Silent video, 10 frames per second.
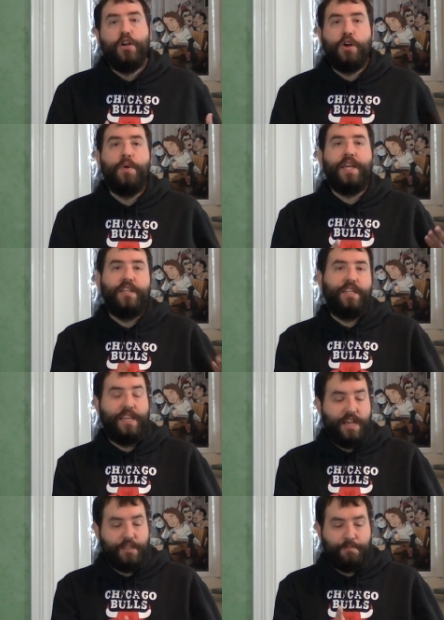going into
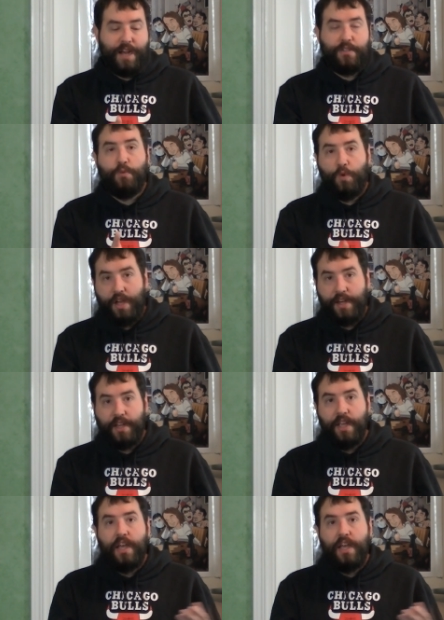the Xbox One.